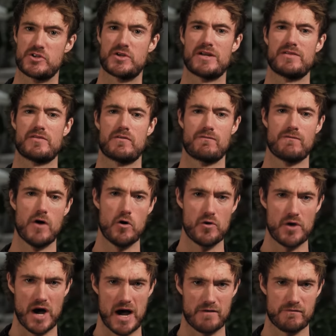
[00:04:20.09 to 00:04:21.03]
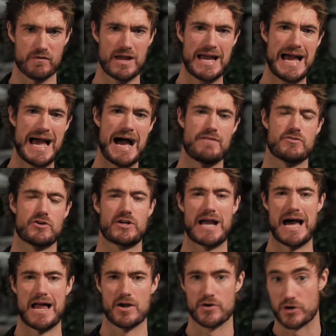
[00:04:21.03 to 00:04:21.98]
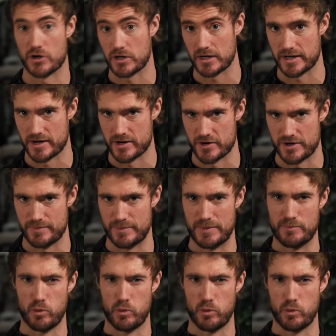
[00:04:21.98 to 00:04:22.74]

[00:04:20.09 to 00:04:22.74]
You can have your phone off, have your calendar cleared, and be